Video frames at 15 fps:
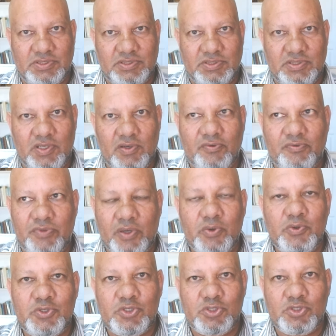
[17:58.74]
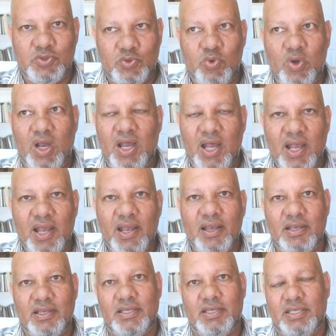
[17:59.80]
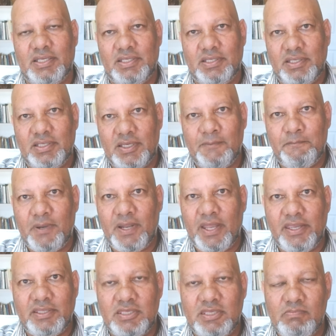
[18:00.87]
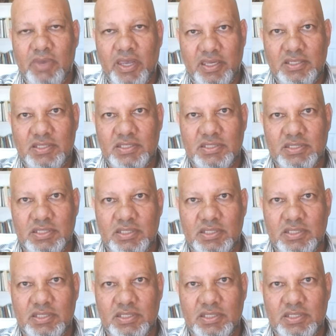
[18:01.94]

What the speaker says: of those who are applying their minds